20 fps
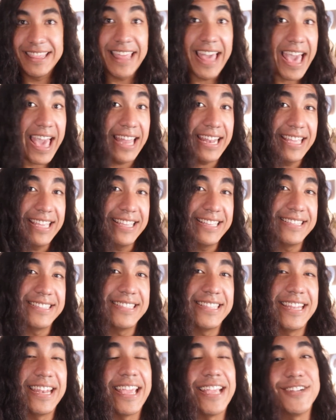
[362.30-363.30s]
That
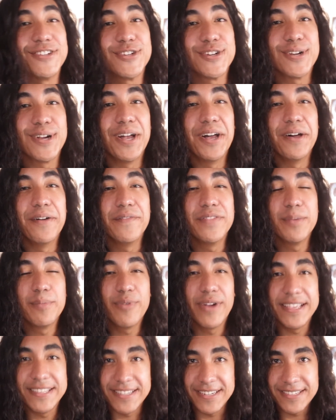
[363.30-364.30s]
is the nature of the
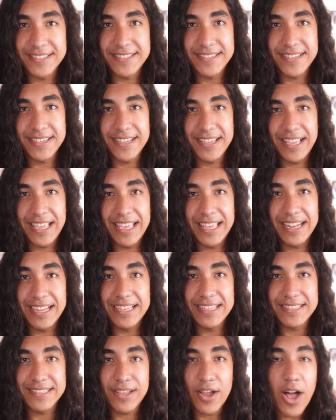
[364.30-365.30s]
presidency. It
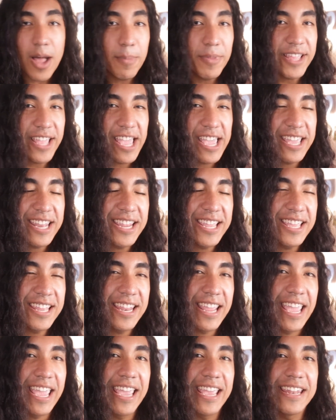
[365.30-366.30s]
is
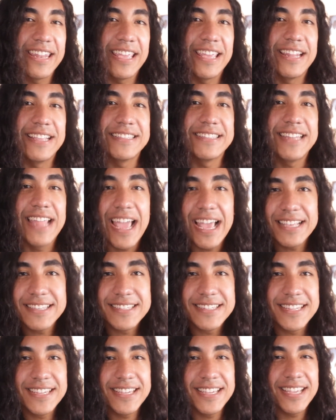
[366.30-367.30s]
complicated and it is
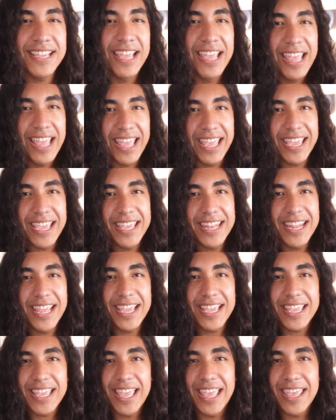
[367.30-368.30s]
nasty, and
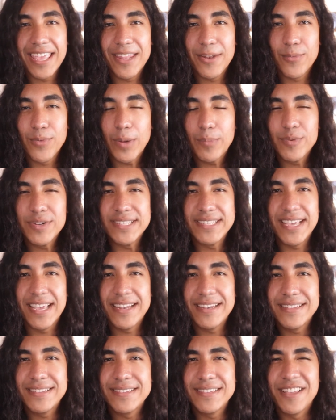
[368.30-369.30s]
it can
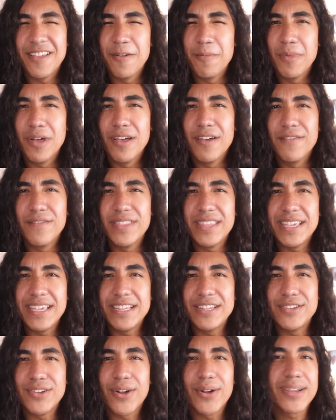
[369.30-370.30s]
represent some of
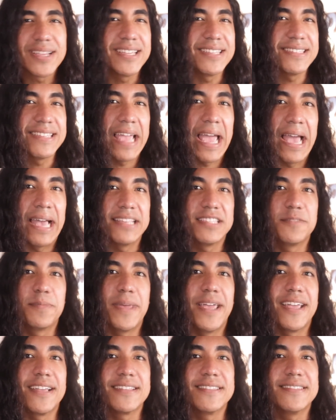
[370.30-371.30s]
the darkest
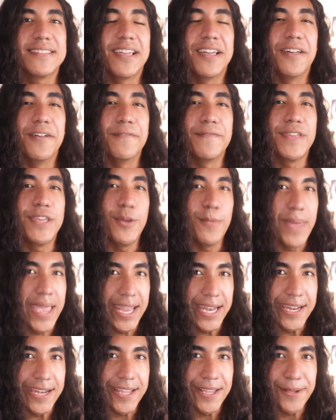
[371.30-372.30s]
aspects of
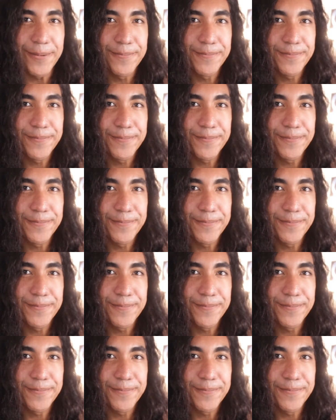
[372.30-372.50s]
humanity.